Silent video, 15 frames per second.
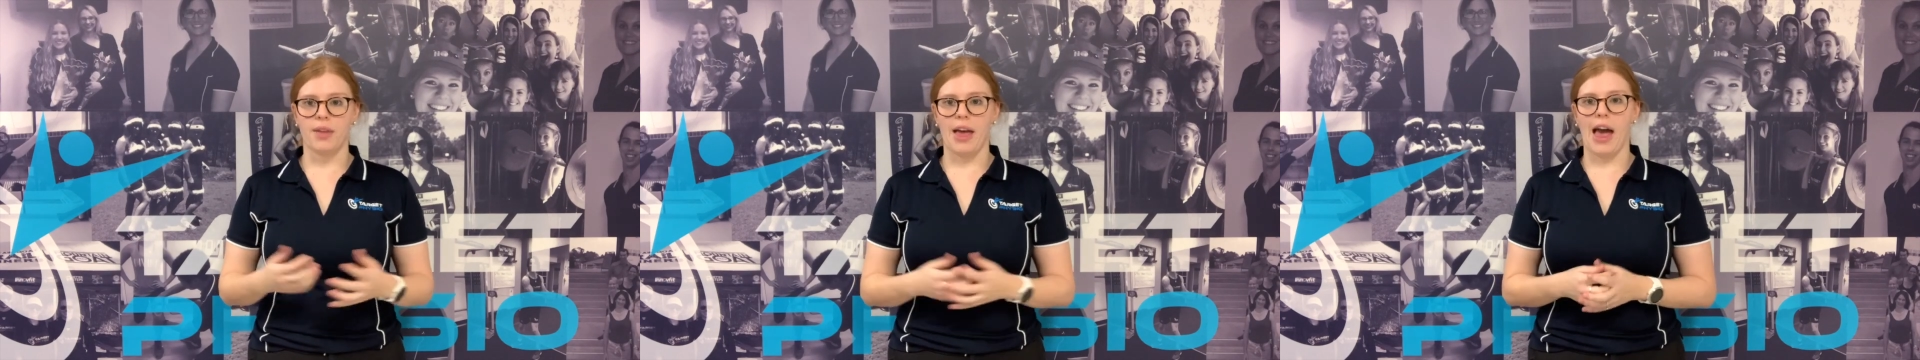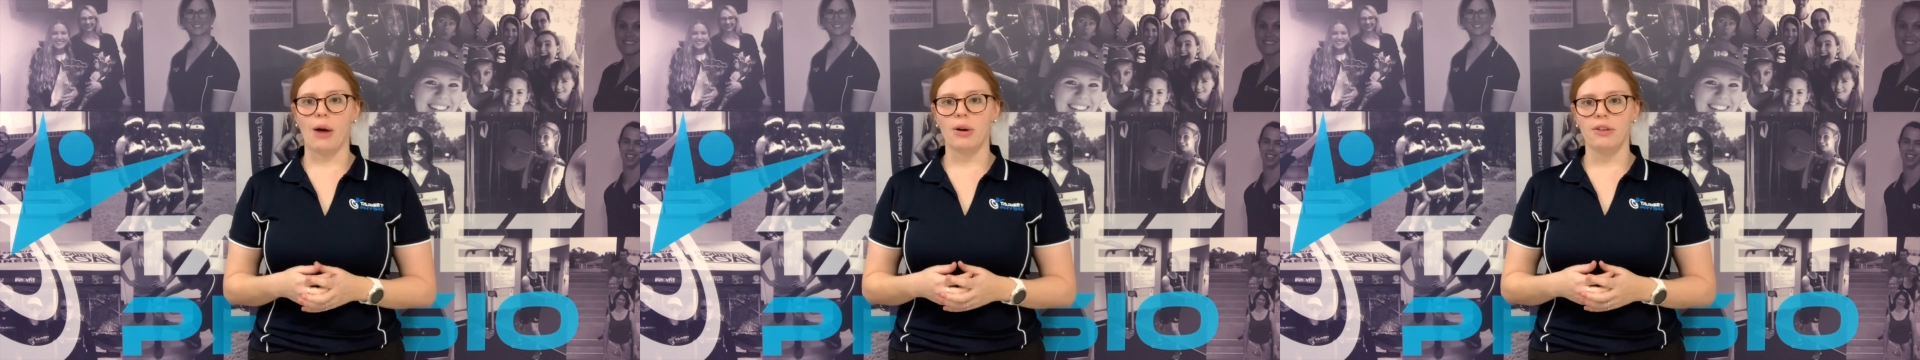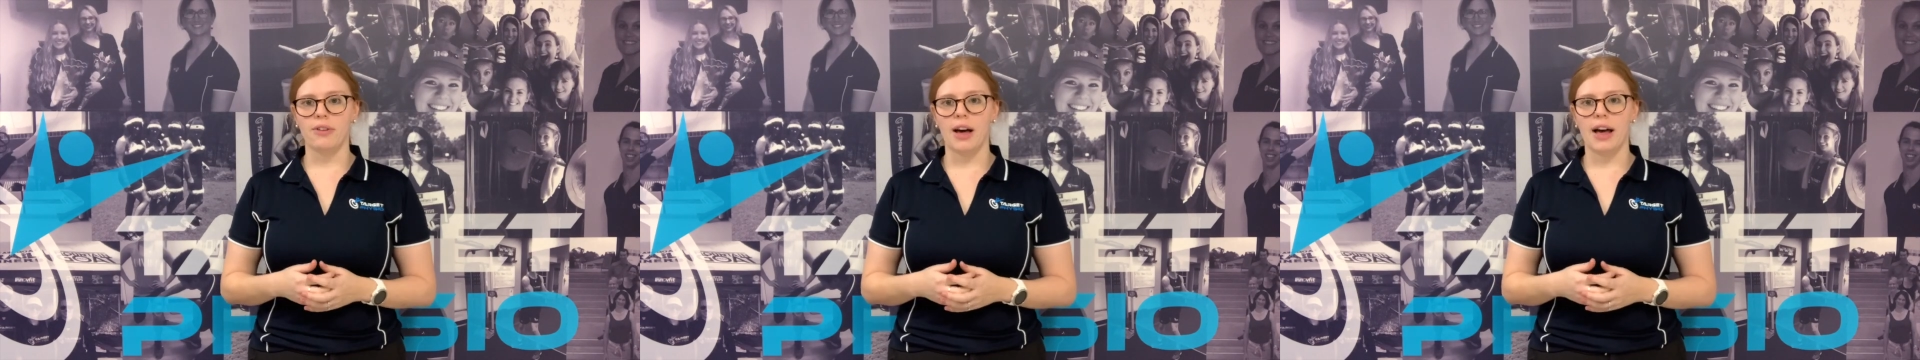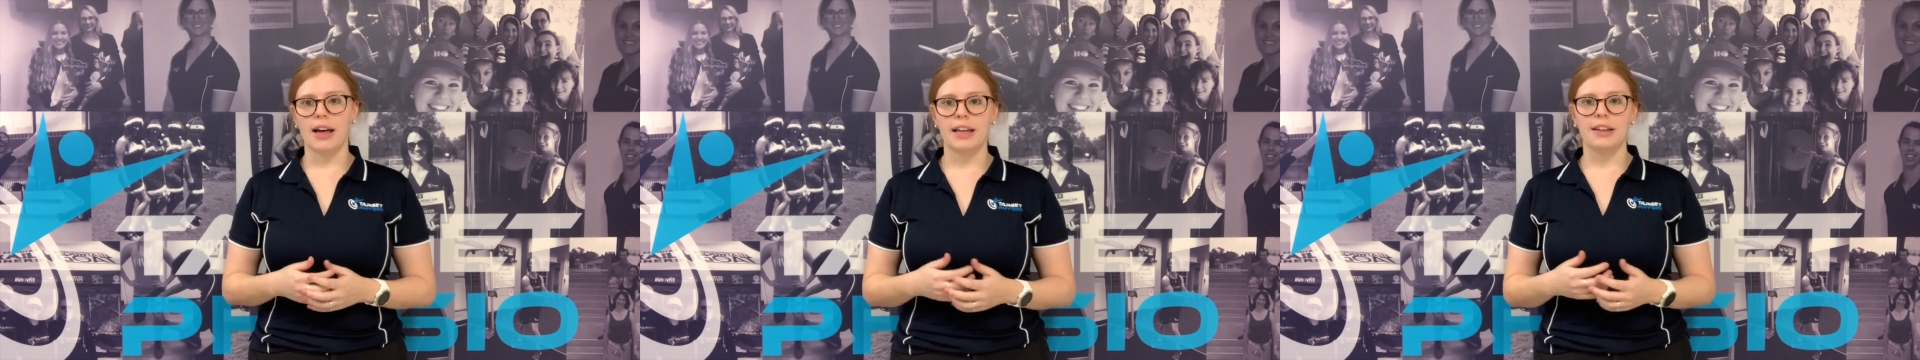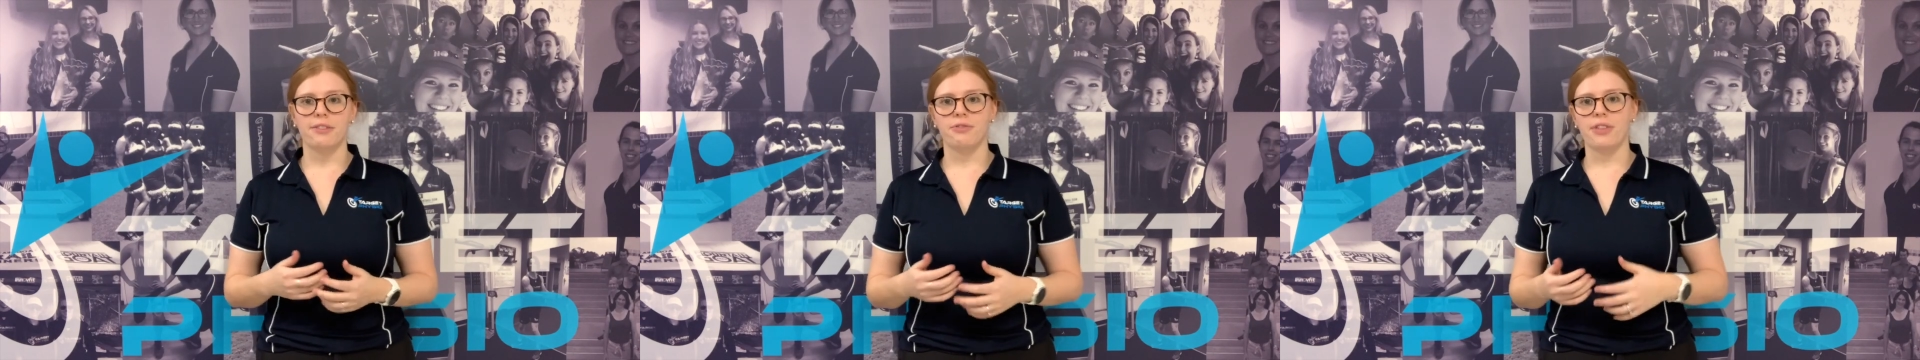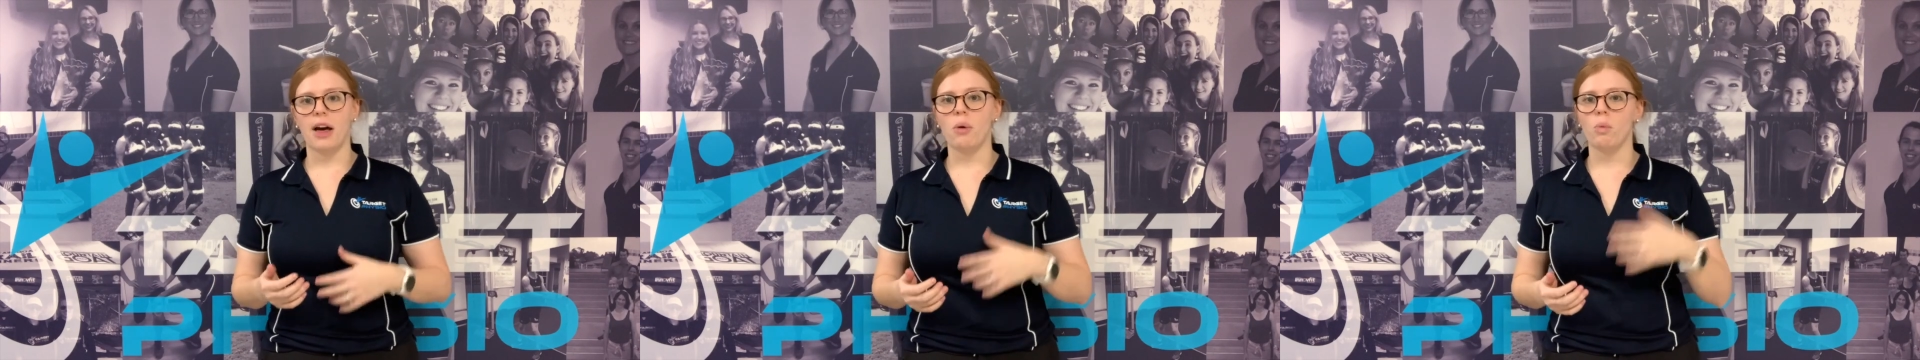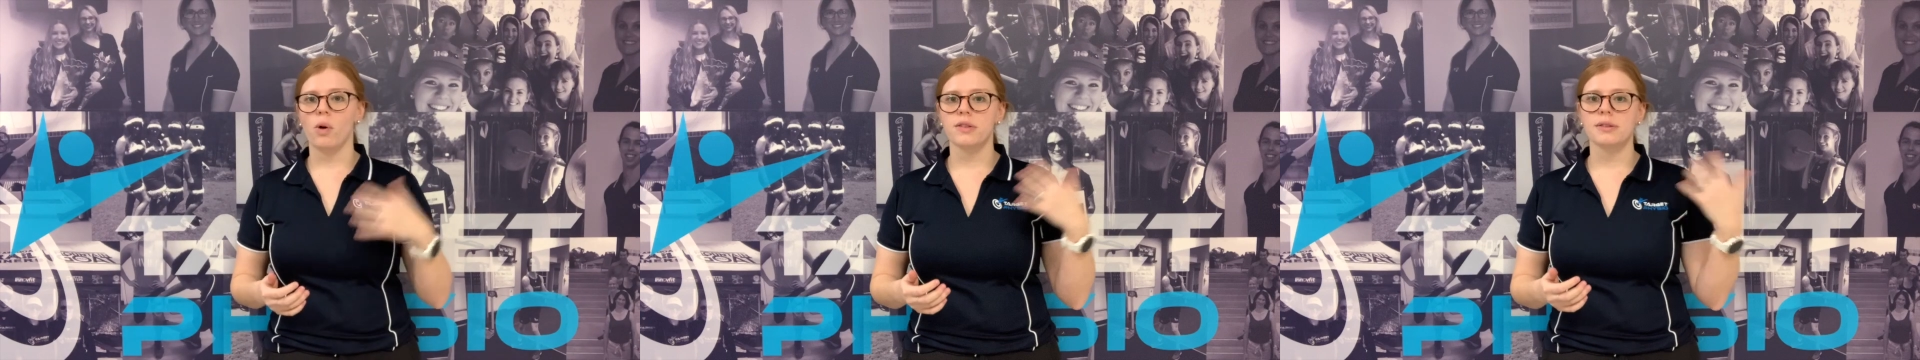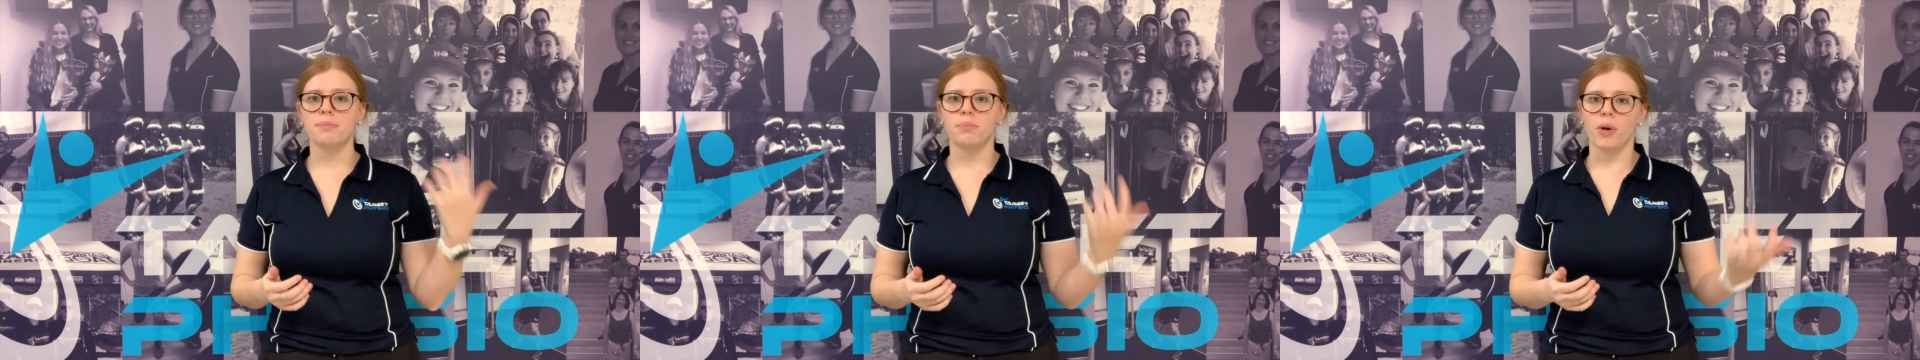However, if that
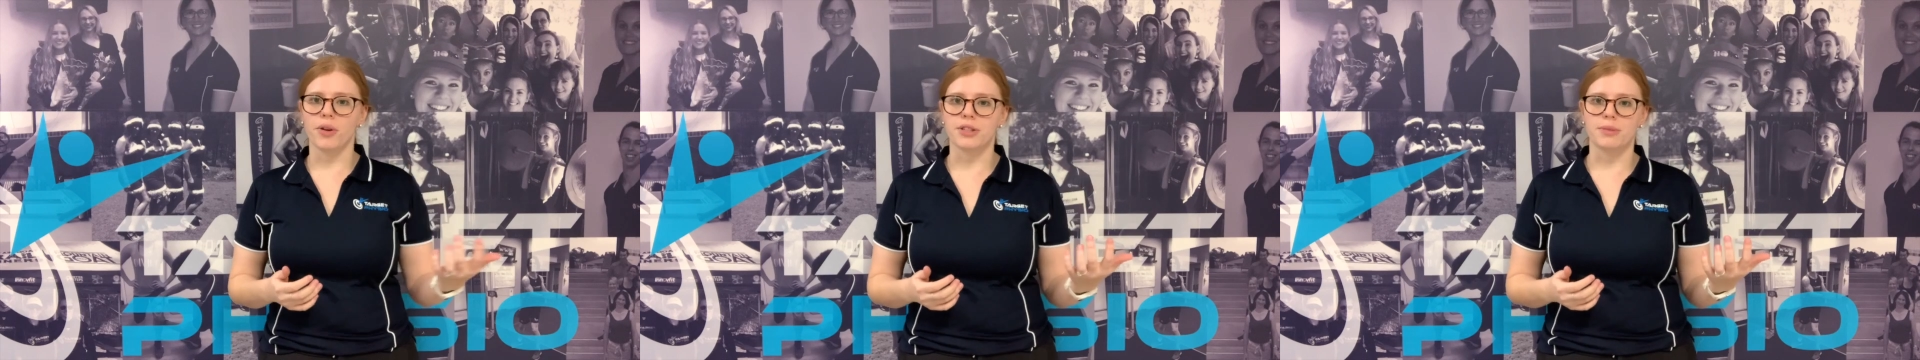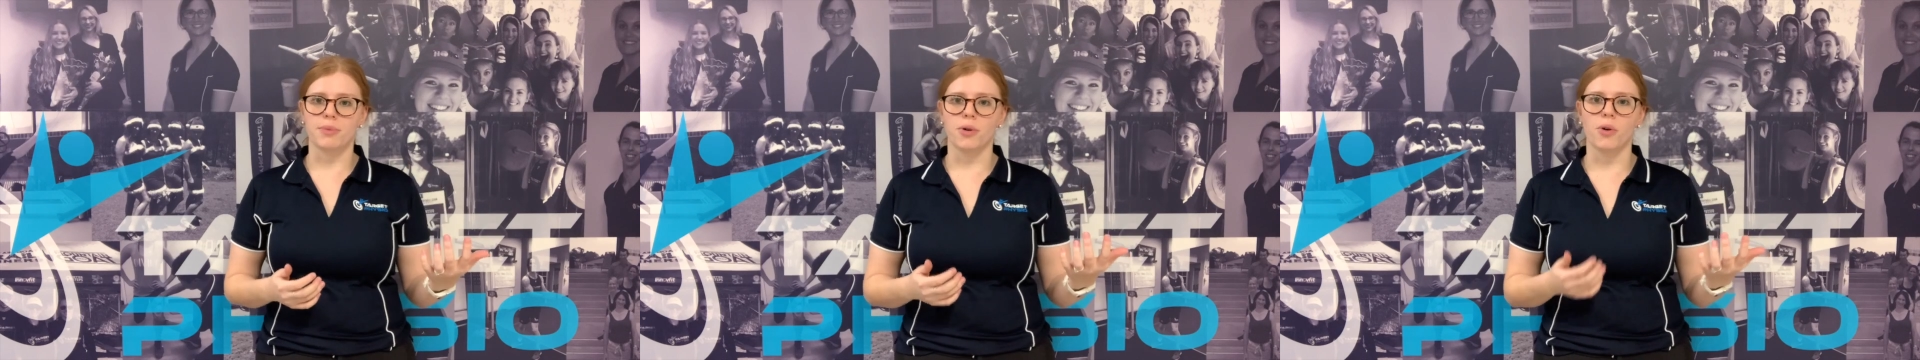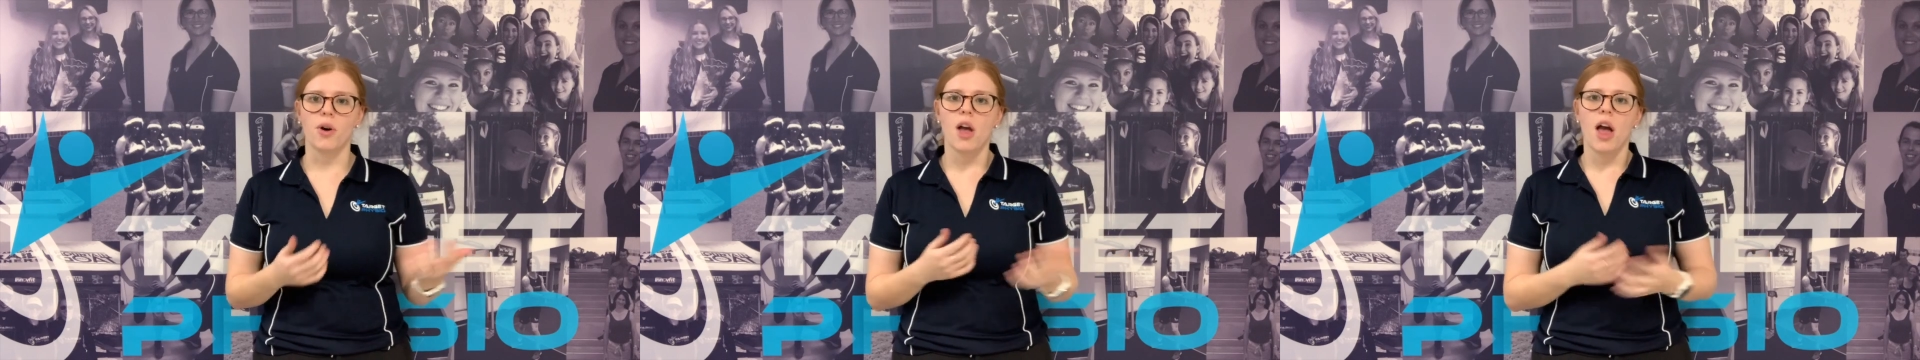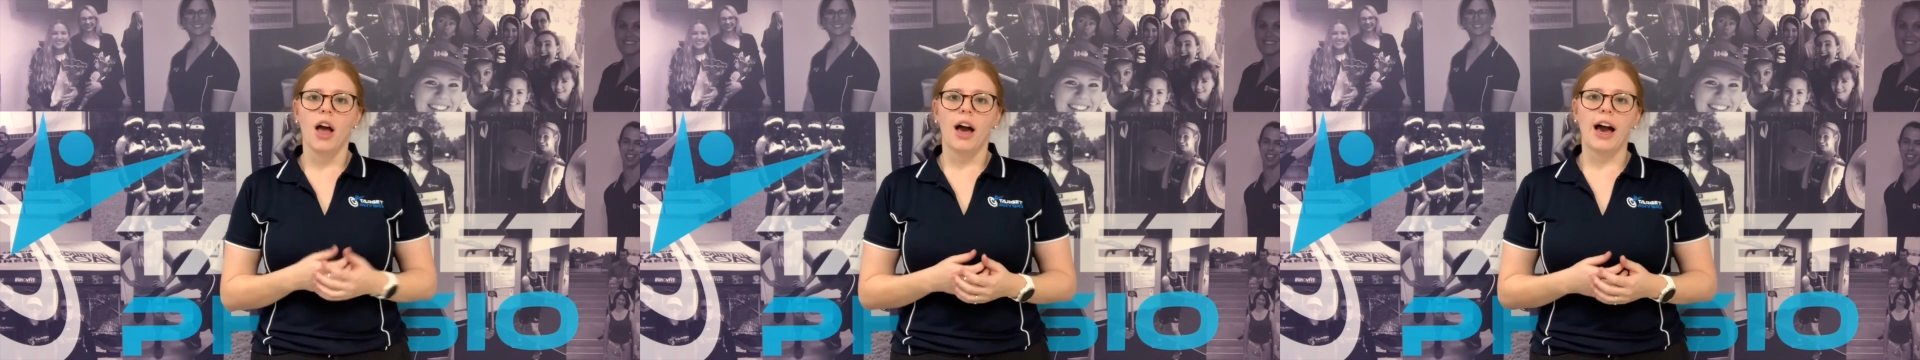wasn't possible,